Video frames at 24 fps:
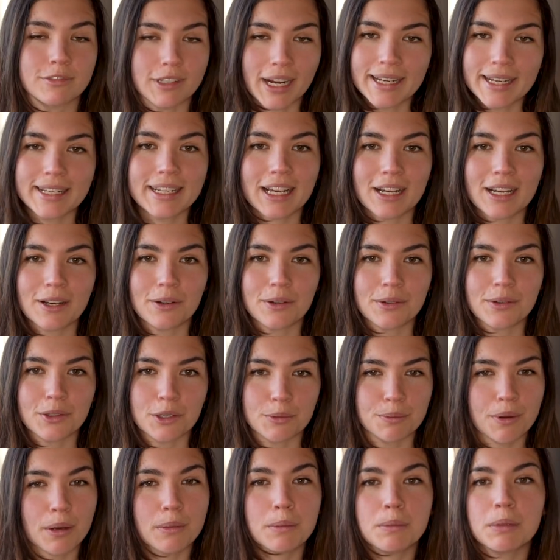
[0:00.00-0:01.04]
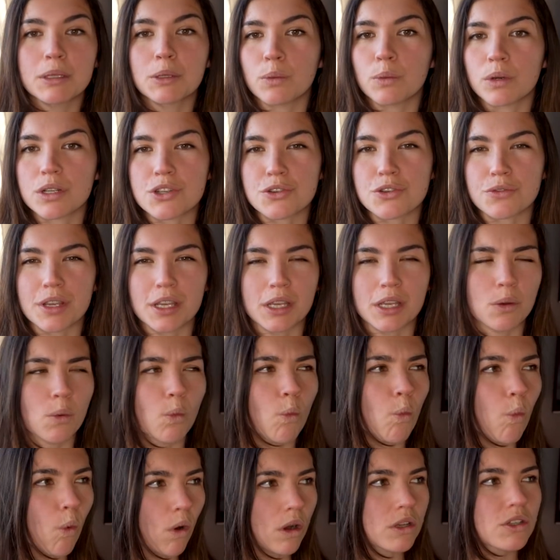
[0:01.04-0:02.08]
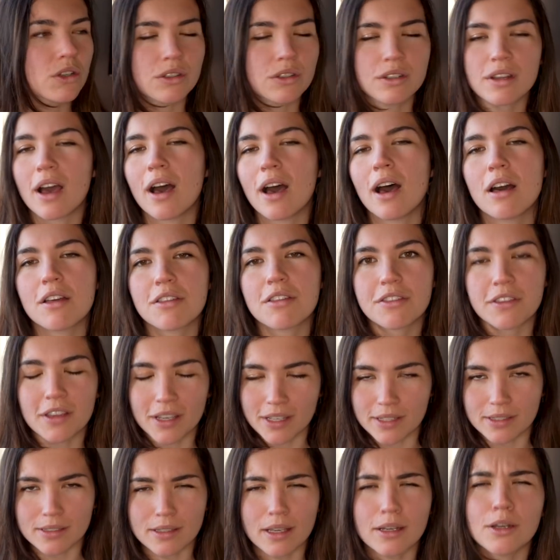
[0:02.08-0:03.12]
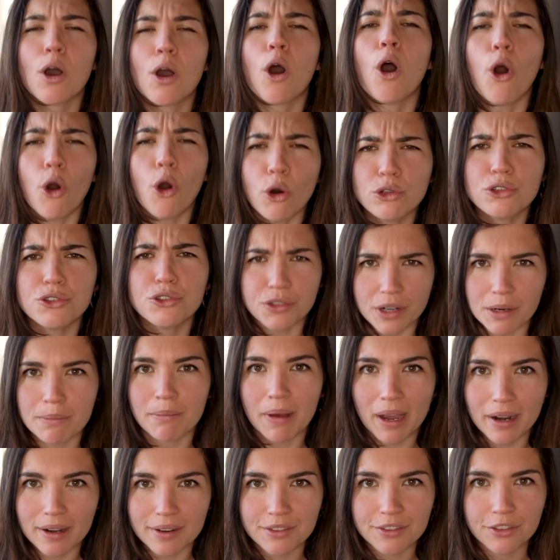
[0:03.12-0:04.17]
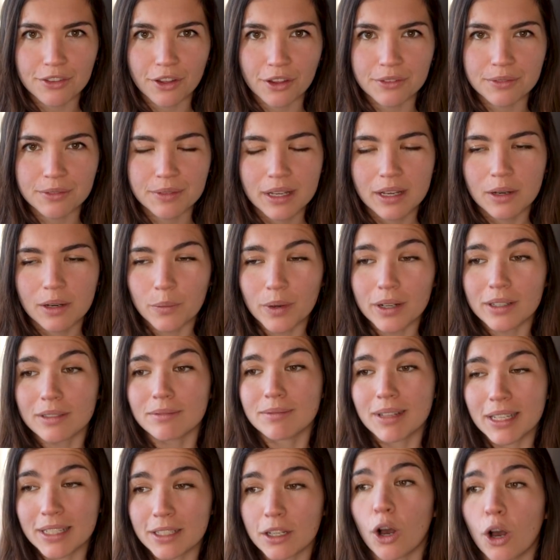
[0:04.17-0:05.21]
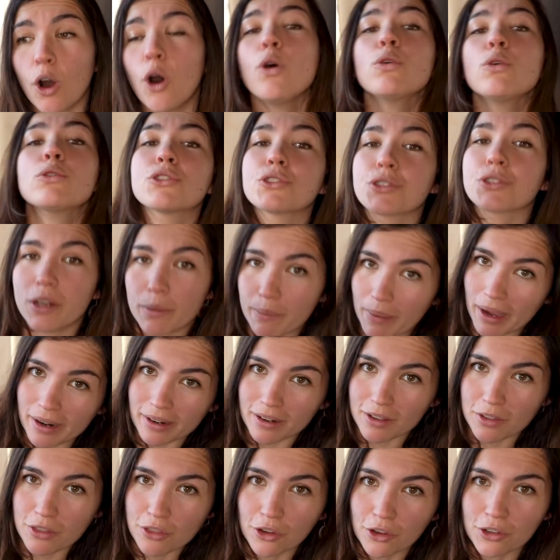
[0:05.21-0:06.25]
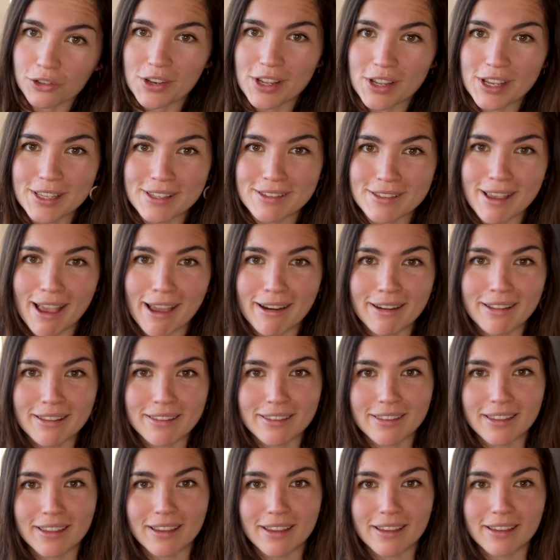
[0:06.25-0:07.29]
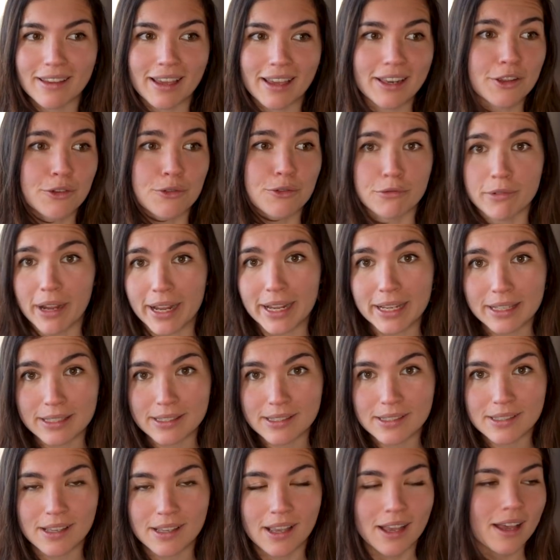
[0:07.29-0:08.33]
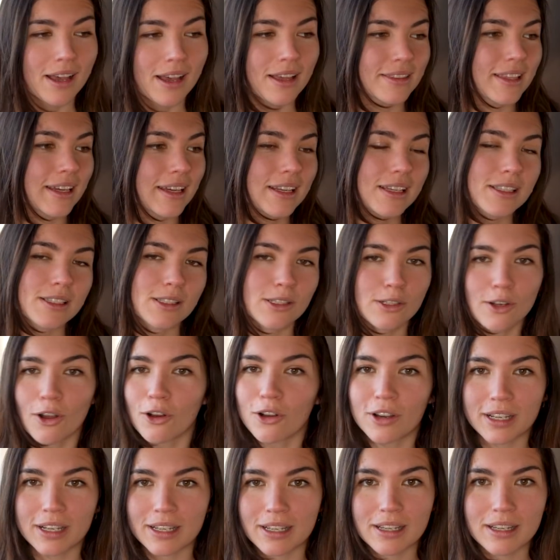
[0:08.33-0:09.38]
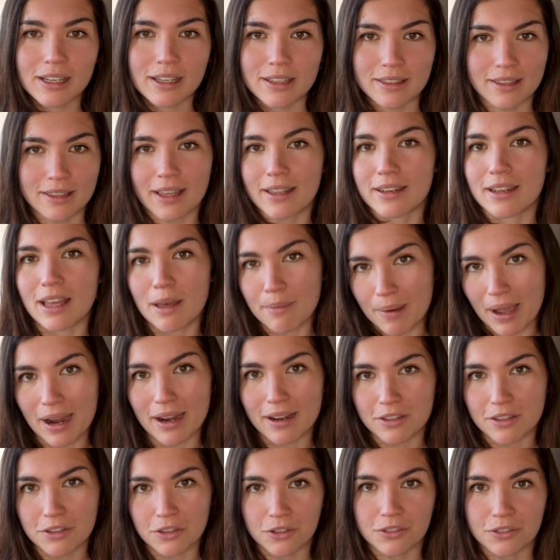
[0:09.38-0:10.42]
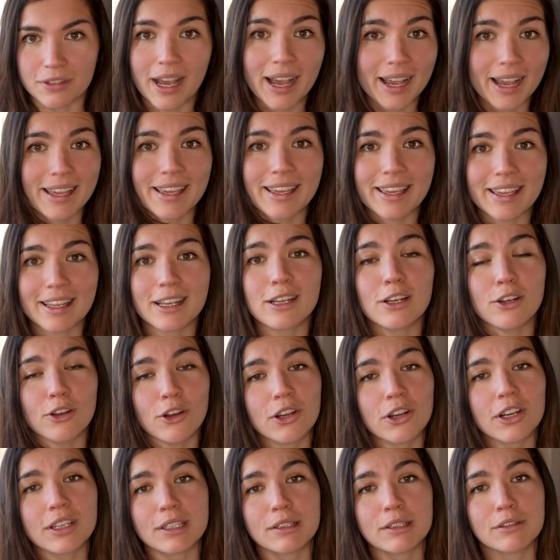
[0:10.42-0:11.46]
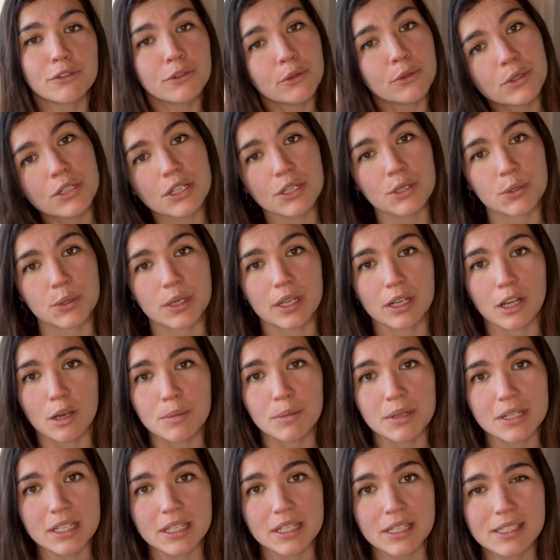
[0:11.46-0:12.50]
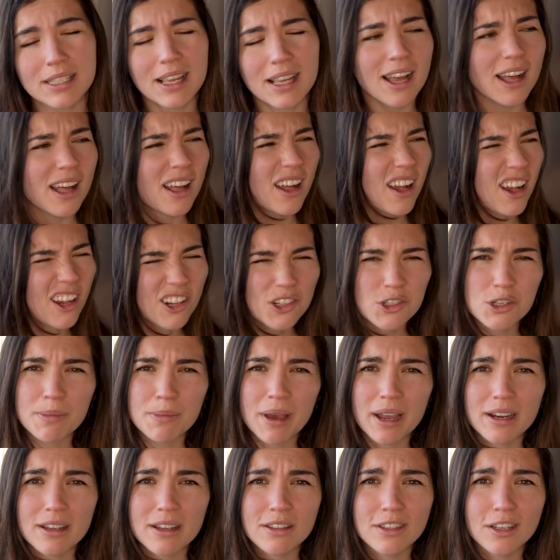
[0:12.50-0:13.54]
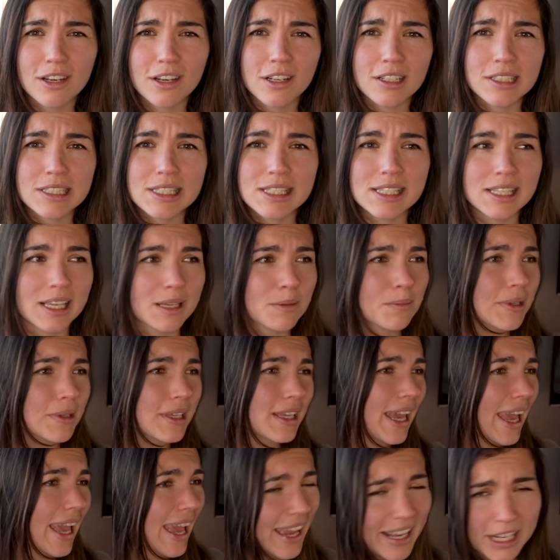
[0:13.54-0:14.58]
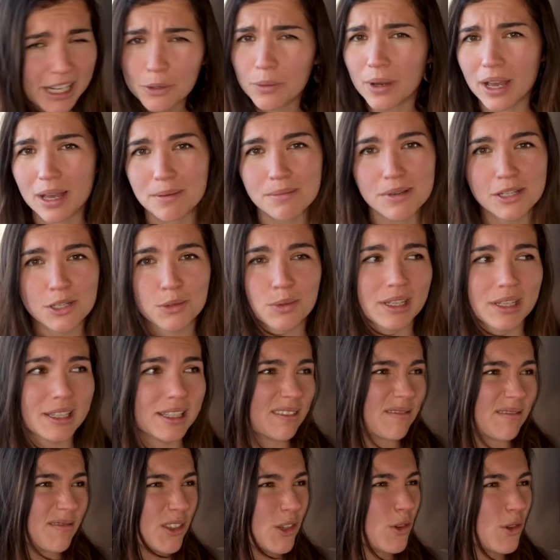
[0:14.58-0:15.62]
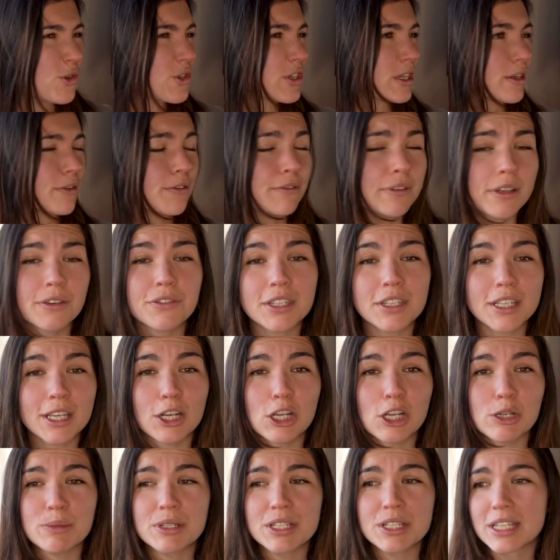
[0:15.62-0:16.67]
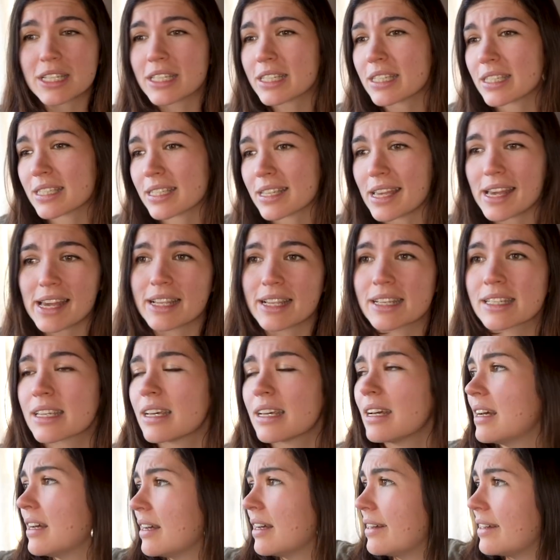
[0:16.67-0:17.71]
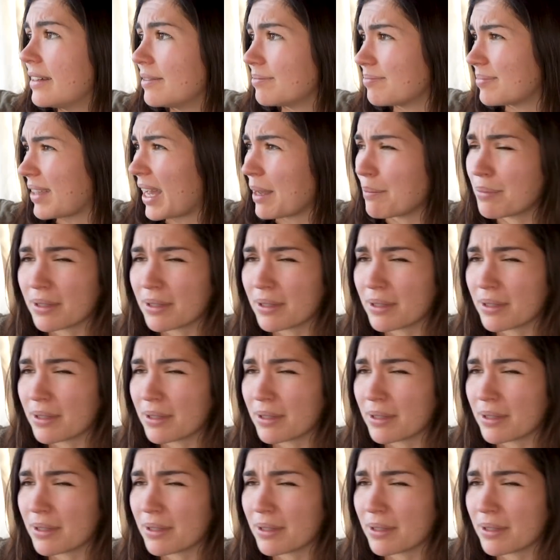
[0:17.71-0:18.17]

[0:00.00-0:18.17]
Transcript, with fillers: Right now, you're probably wondering what on earth is an ultra marathon? Well, an ultra marathon is any race that is longer than a marathon, i.e. longer than 42 kilometers. Ultra marathons can be anywhere between usually 50 kilometers and I